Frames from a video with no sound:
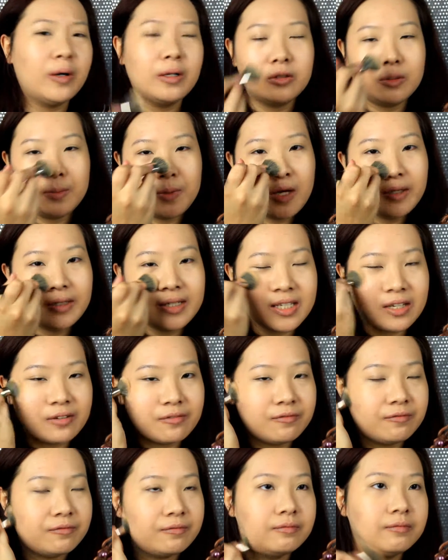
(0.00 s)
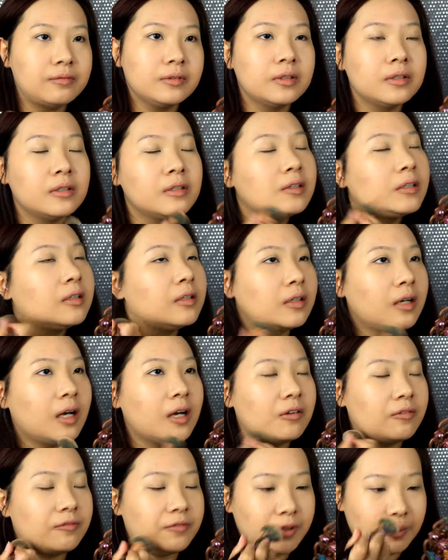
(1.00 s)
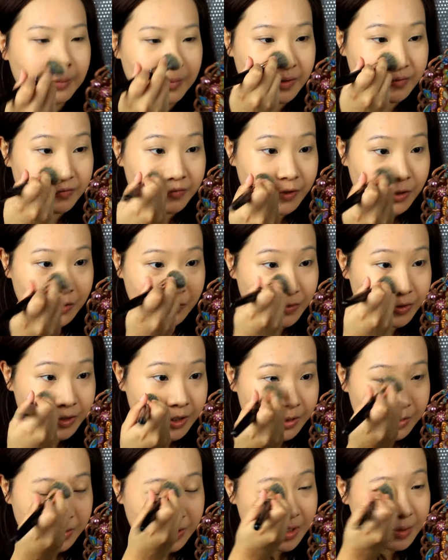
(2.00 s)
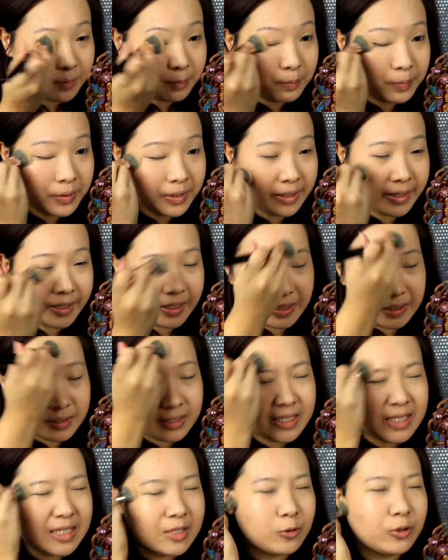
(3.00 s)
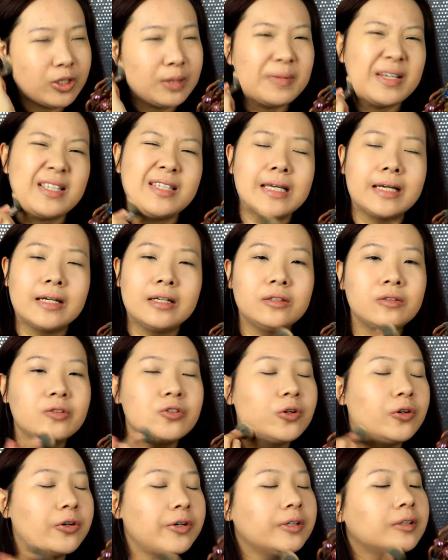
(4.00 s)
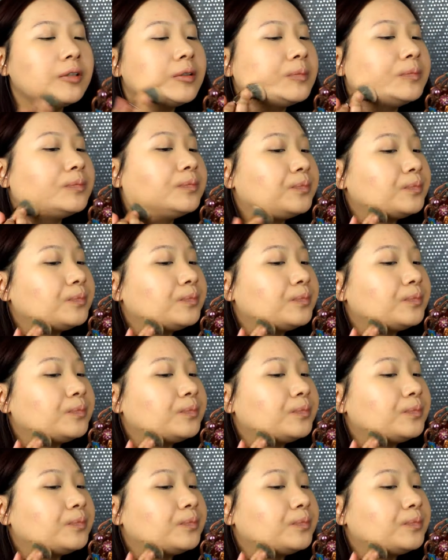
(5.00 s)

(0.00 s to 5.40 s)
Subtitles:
Well, to be honest, I've filmed a few videos, but like this is only my second tutorial.